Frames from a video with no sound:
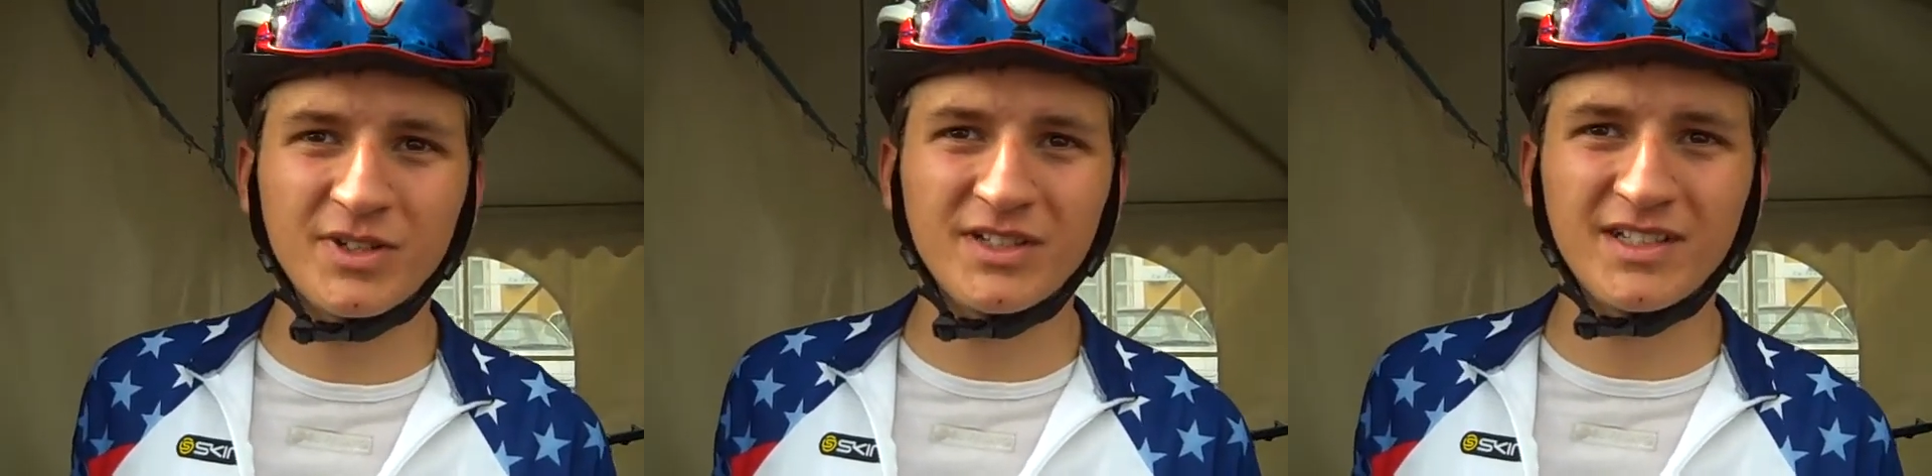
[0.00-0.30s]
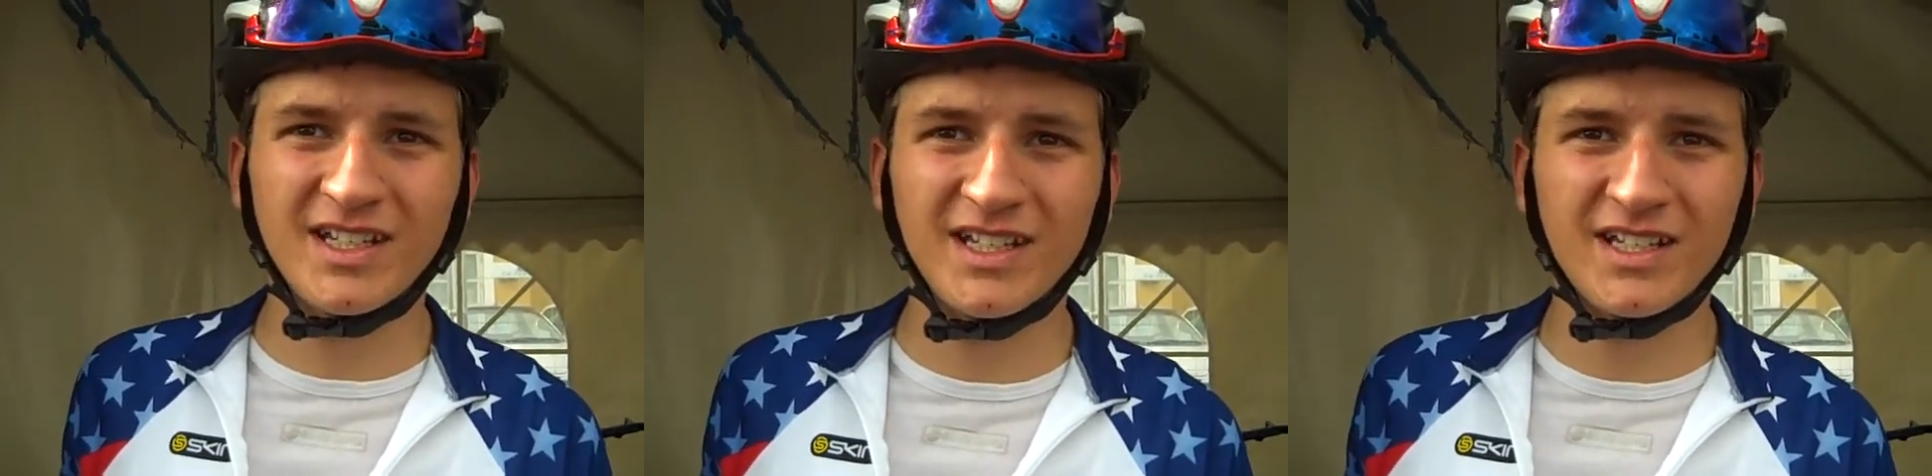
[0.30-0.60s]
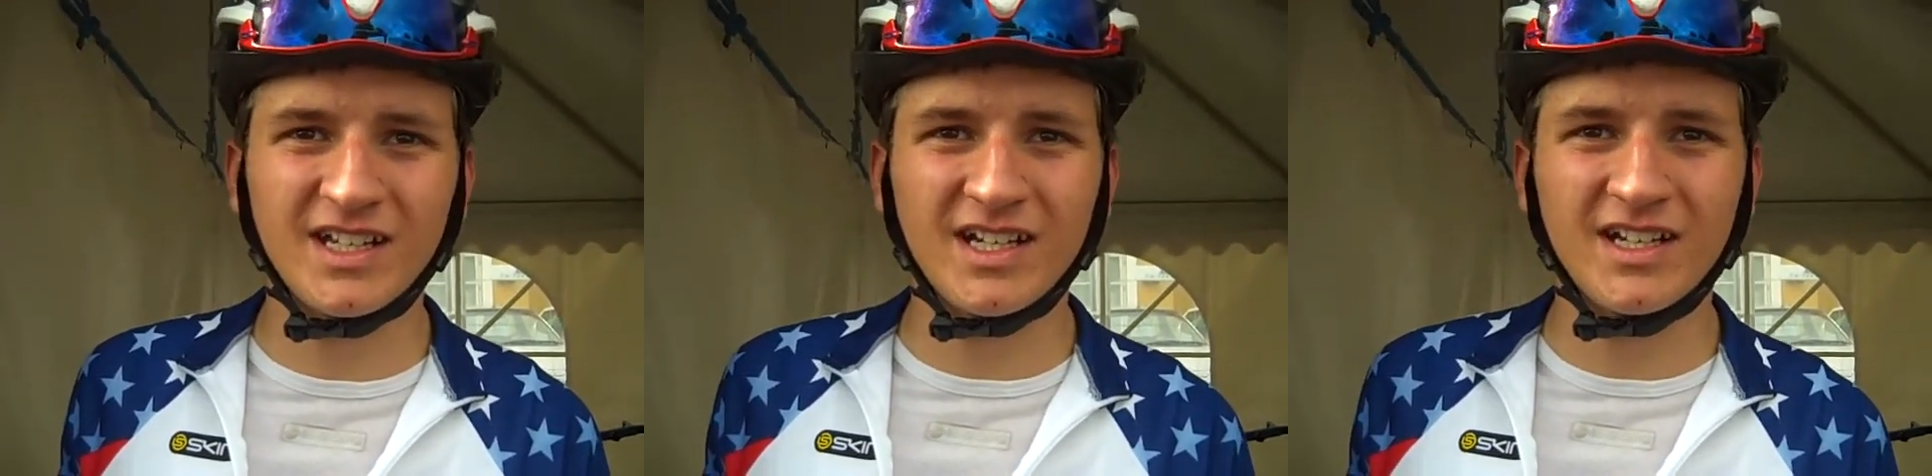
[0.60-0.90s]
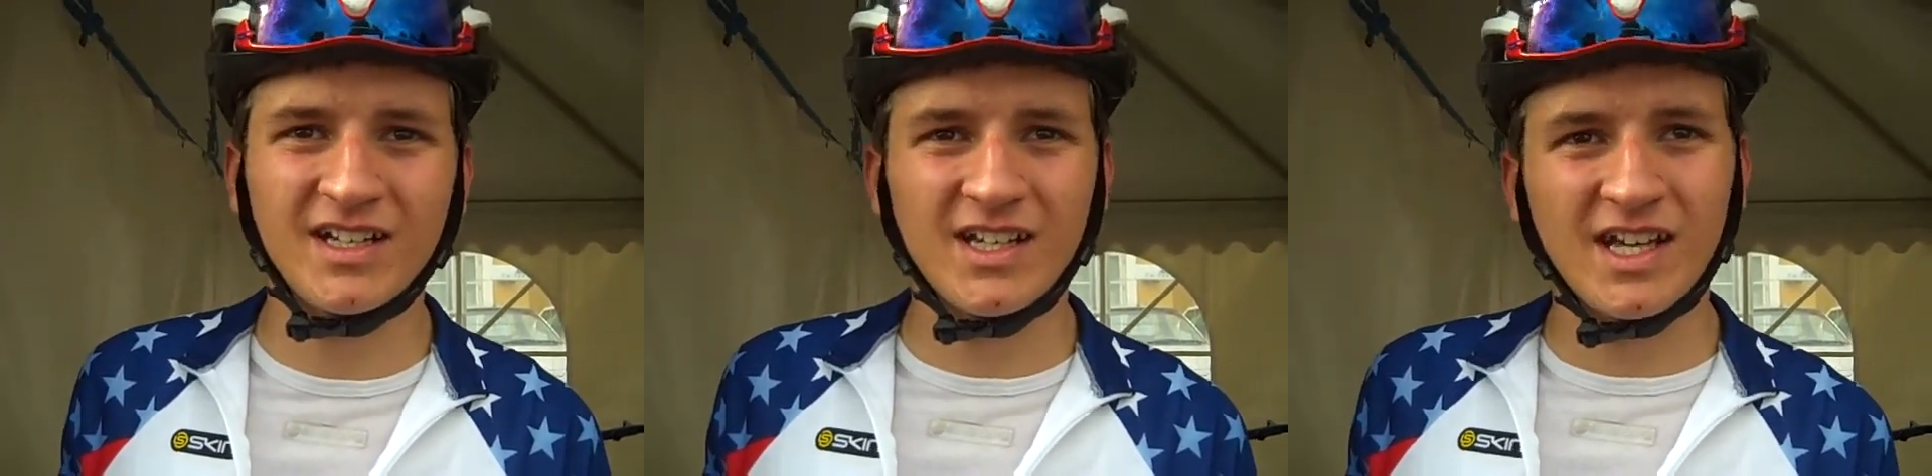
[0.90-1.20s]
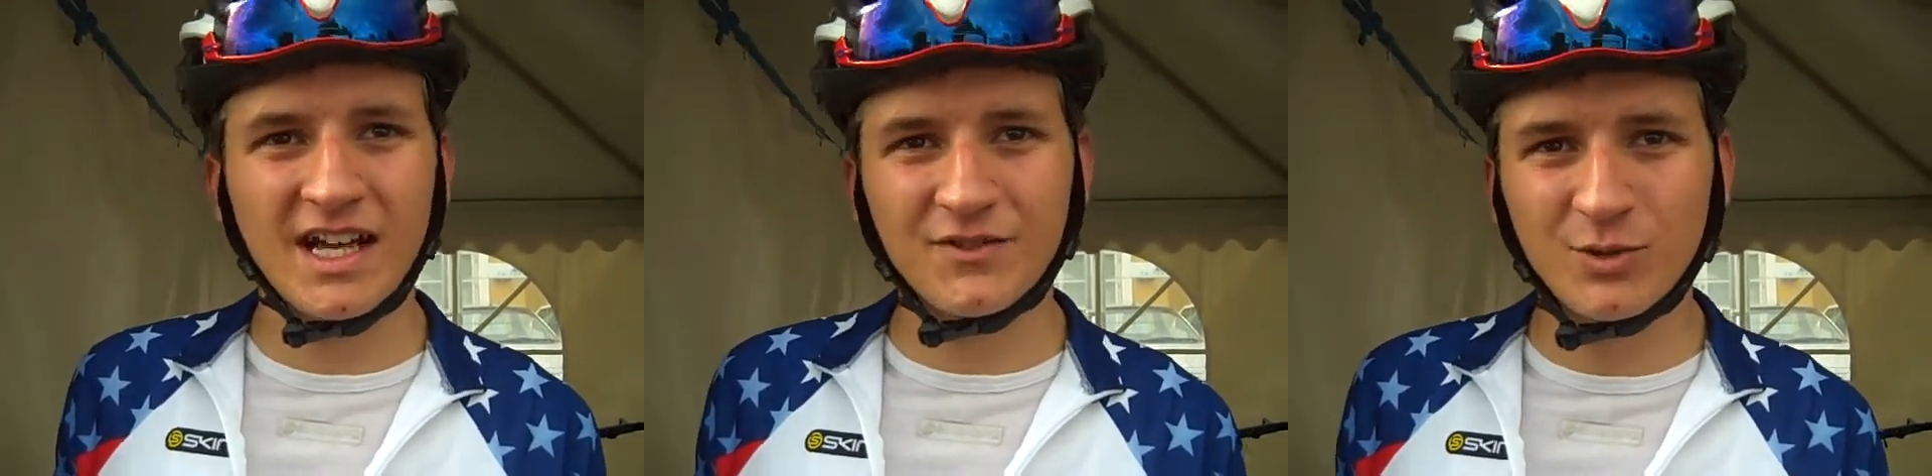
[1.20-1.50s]
and
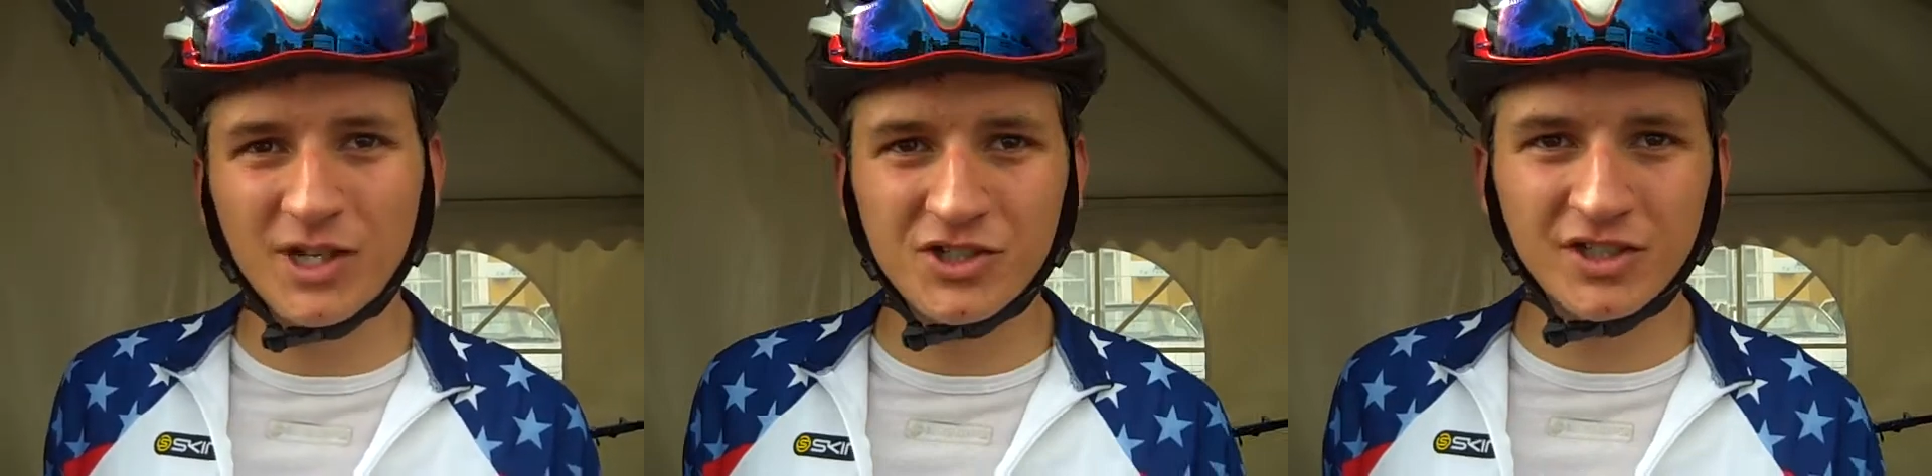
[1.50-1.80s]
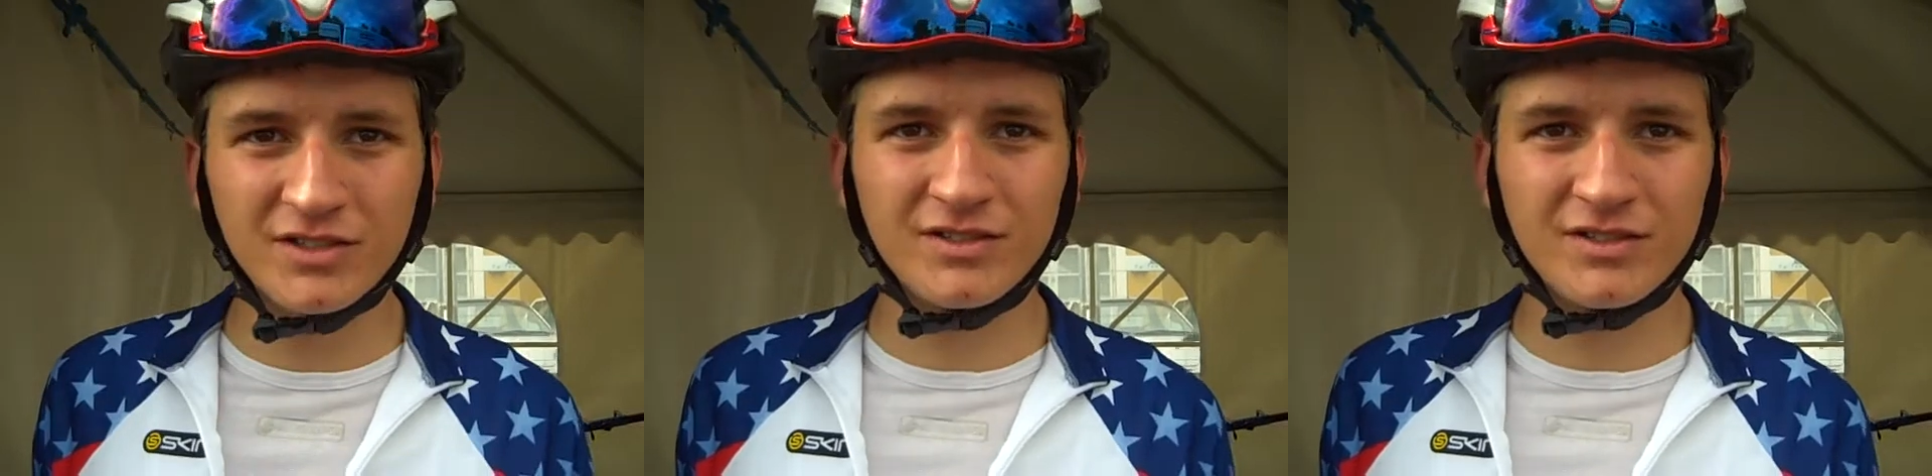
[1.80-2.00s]
after watching